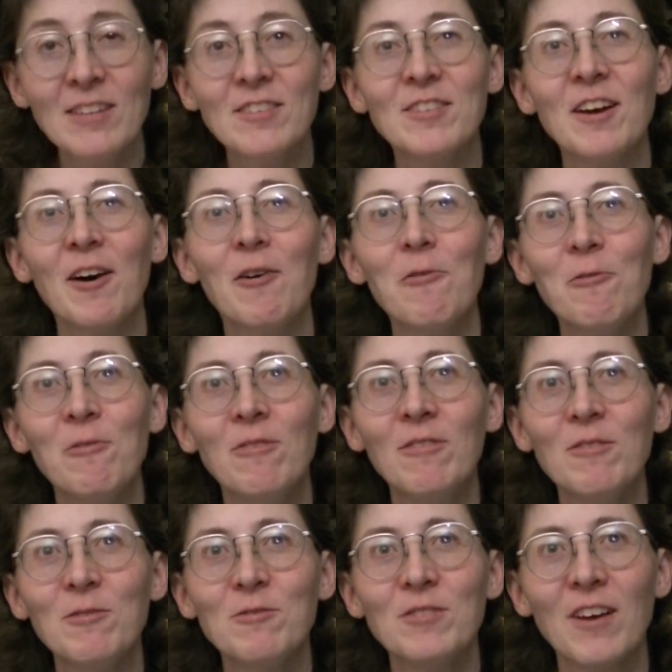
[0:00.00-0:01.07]
So it
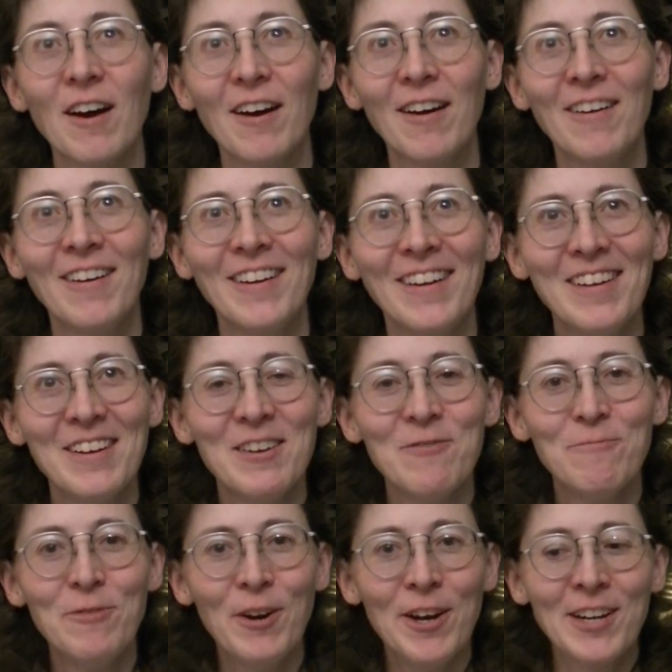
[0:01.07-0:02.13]
was
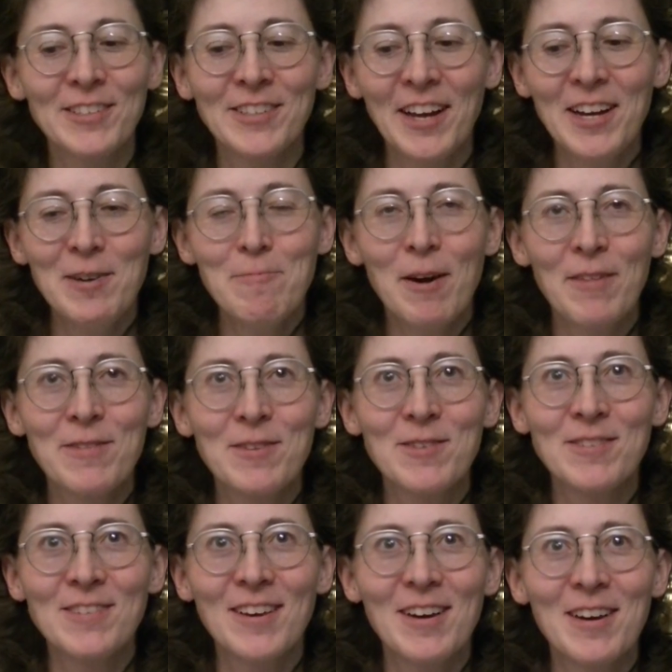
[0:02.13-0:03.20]
very excited about
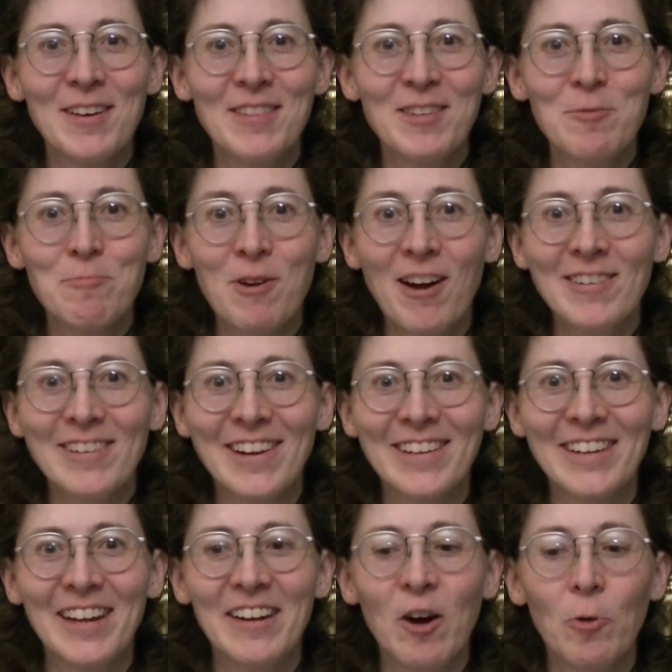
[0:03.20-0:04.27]
this this project,
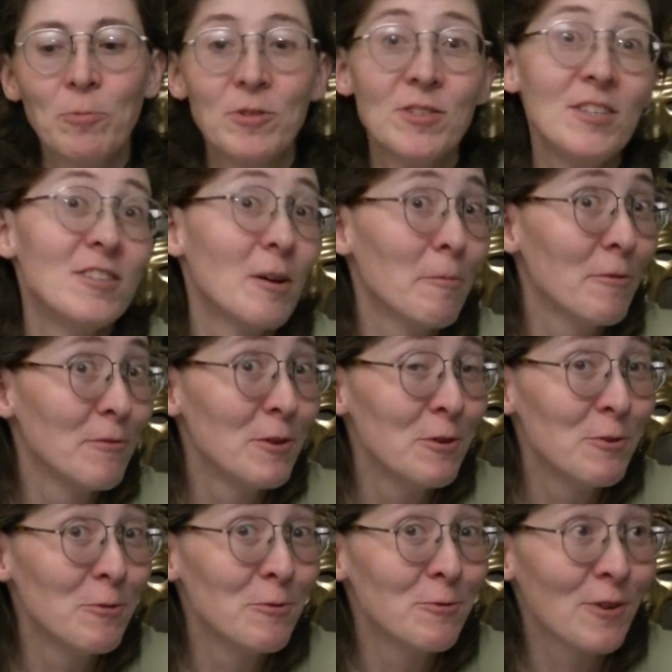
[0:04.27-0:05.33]
and hope to see some of
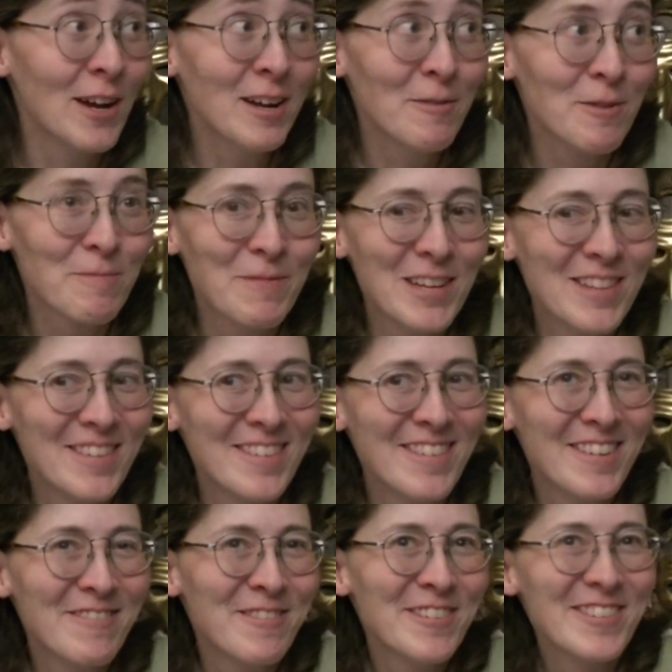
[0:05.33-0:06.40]
you trading with me in the
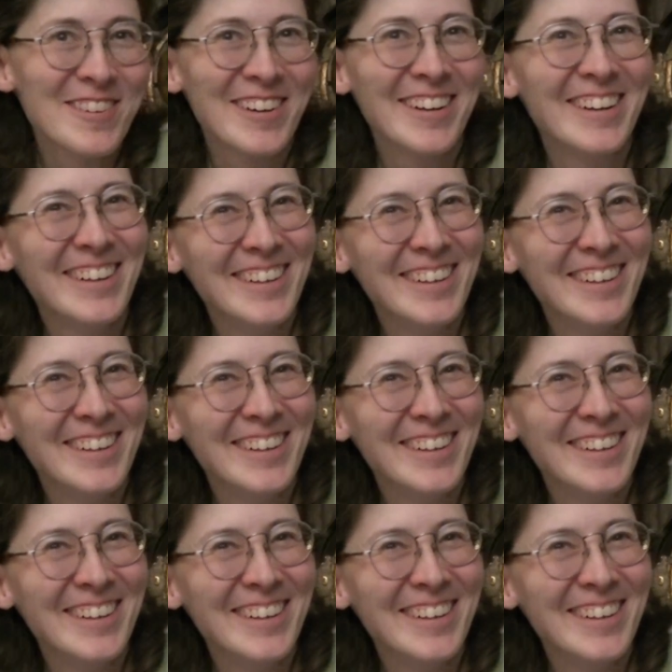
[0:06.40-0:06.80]
near future.